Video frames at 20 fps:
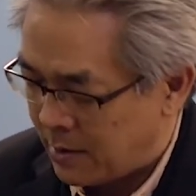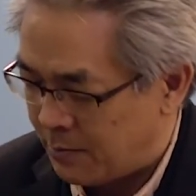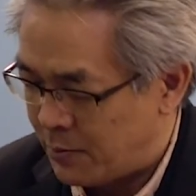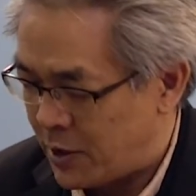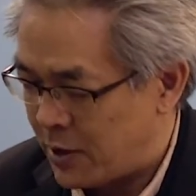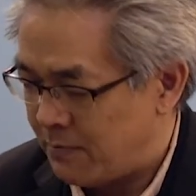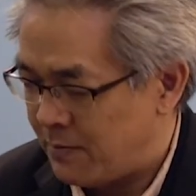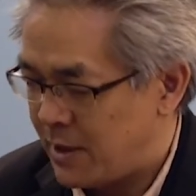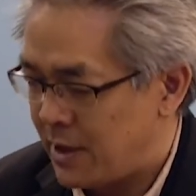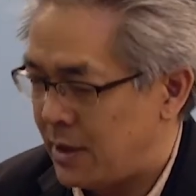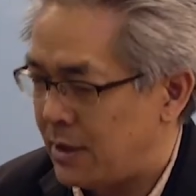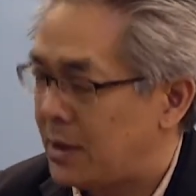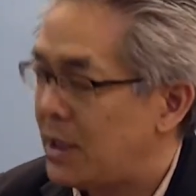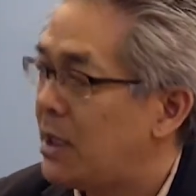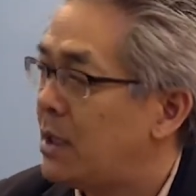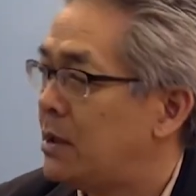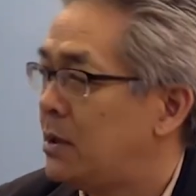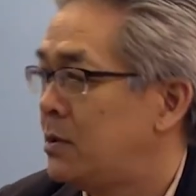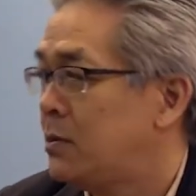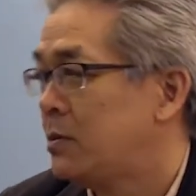put him in,
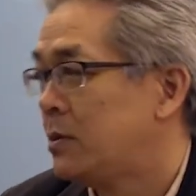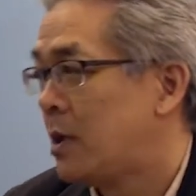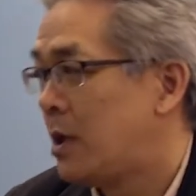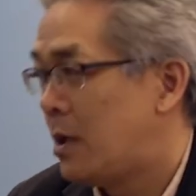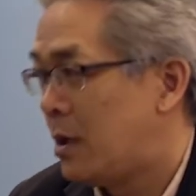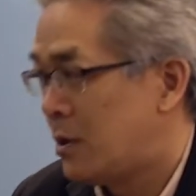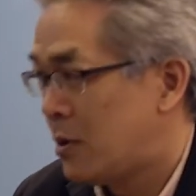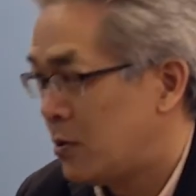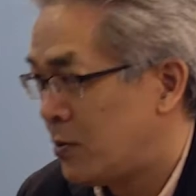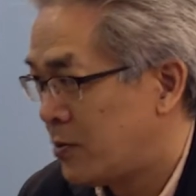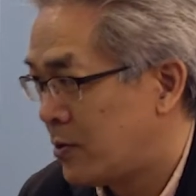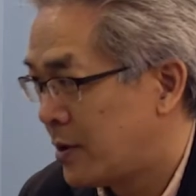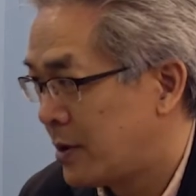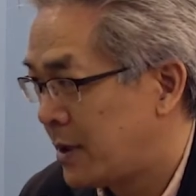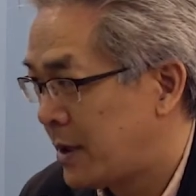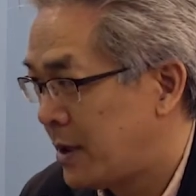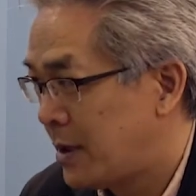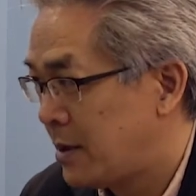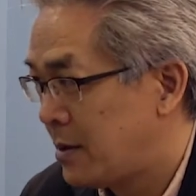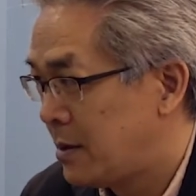and do it all over
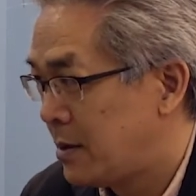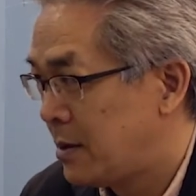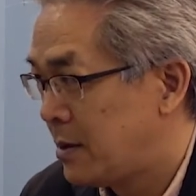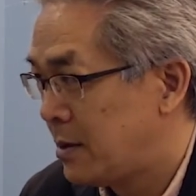again.